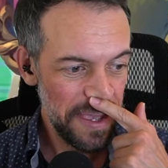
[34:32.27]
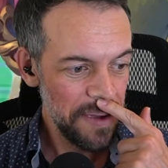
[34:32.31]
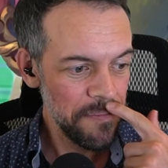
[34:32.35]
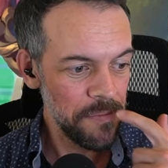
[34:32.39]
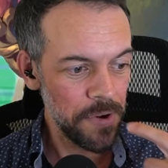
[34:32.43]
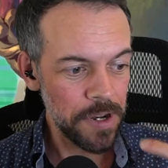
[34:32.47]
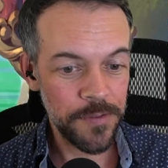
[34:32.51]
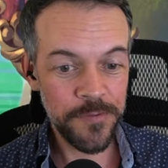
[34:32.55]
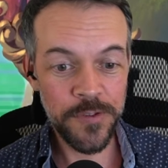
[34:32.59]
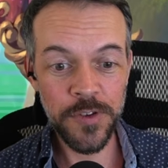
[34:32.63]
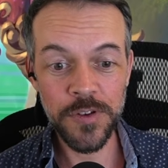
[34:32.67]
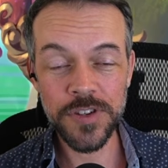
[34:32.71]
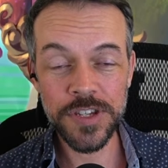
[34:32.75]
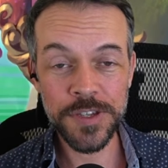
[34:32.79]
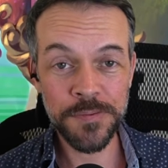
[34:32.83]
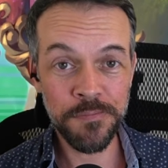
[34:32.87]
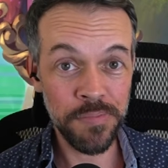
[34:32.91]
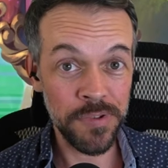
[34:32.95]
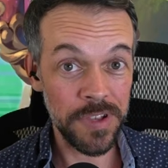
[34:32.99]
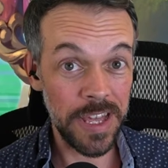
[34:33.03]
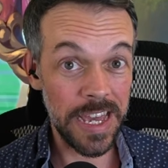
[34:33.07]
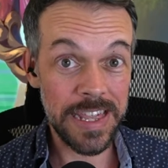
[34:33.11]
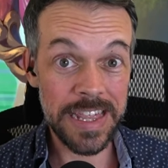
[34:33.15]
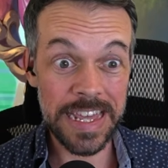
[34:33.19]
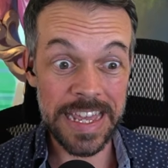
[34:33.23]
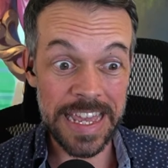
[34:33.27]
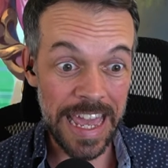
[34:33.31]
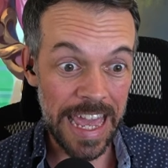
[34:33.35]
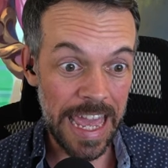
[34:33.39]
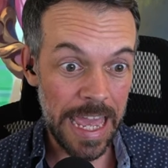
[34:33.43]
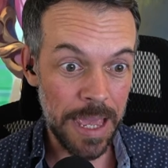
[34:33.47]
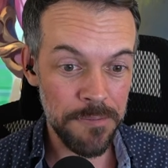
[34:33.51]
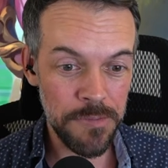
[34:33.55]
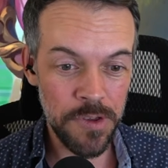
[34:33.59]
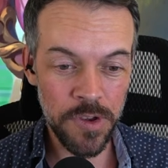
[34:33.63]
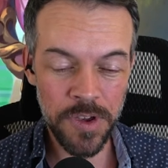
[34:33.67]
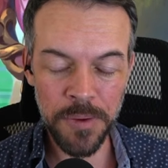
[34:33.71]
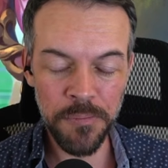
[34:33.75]
But if you just play the
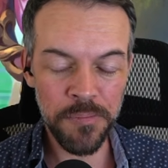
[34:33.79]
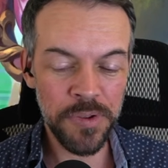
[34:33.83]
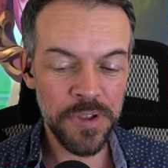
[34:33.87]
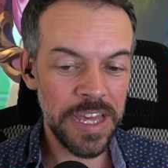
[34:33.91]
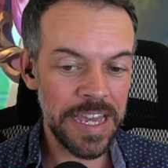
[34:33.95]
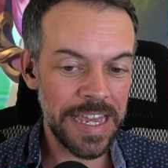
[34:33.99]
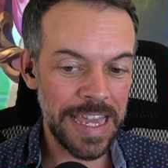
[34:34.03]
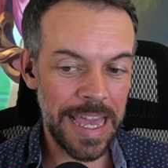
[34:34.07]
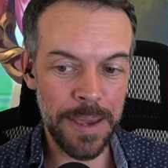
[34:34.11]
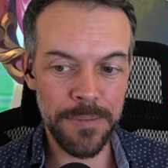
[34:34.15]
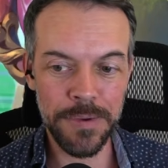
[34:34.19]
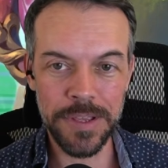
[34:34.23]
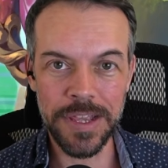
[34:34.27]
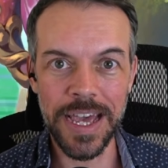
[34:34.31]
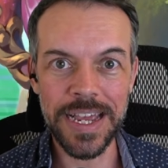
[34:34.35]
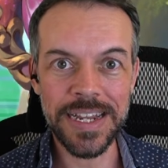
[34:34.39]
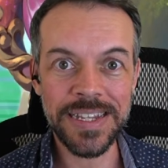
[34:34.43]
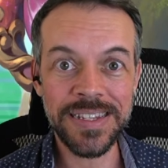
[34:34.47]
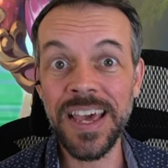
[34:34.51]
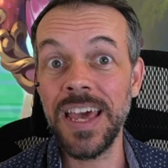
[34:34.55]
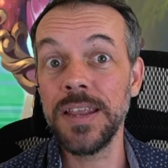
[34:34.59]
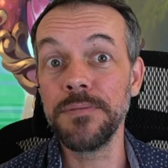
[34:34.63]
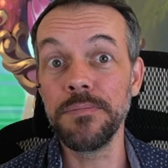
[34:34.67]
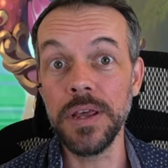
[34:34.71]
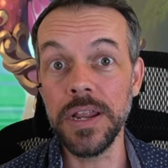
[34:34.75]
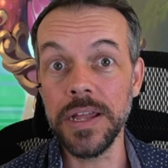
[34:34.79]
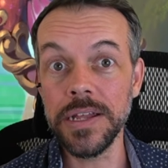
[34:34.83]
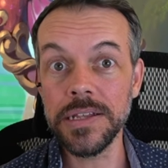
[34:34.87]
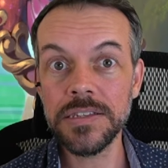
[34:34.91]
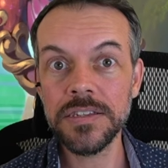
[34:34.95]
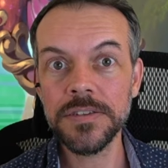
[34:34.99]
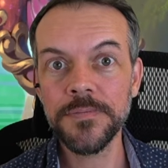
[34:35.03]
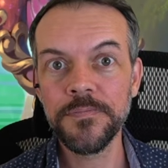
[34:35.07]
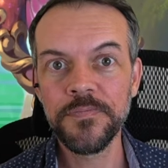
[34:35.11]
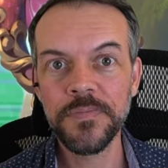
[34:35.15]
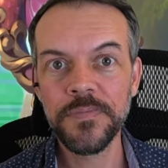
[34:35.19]
game, you can play a game in like 10 minutes.